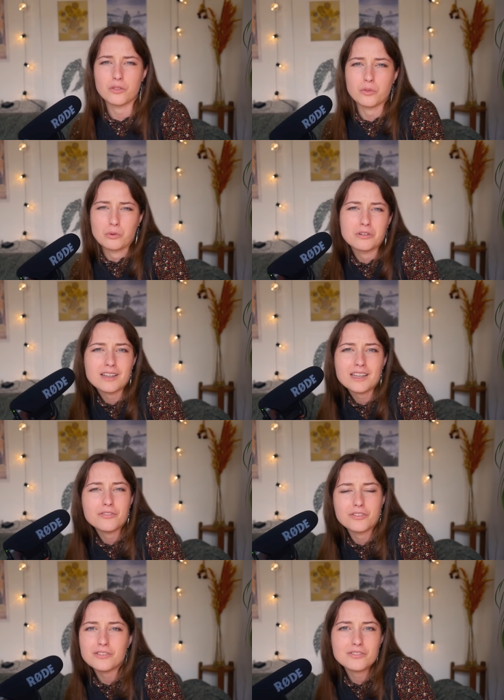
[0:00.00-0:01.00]
thirty,
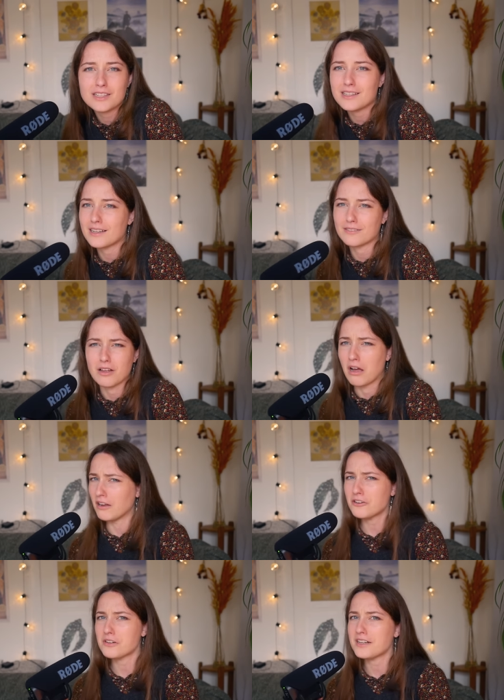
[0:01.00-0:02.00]
fifty, a
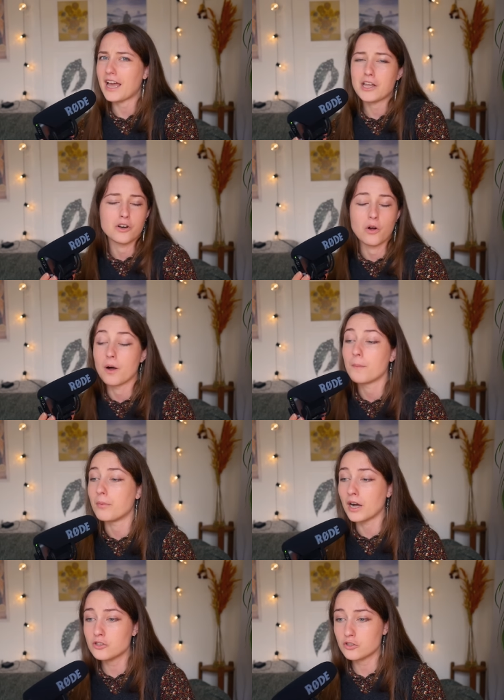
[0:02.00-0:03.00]
hundred, I don't know, a
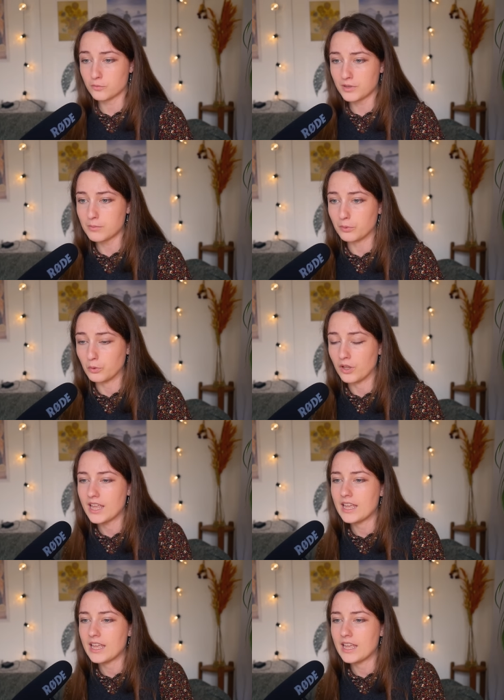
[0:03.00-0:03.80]
bunch of people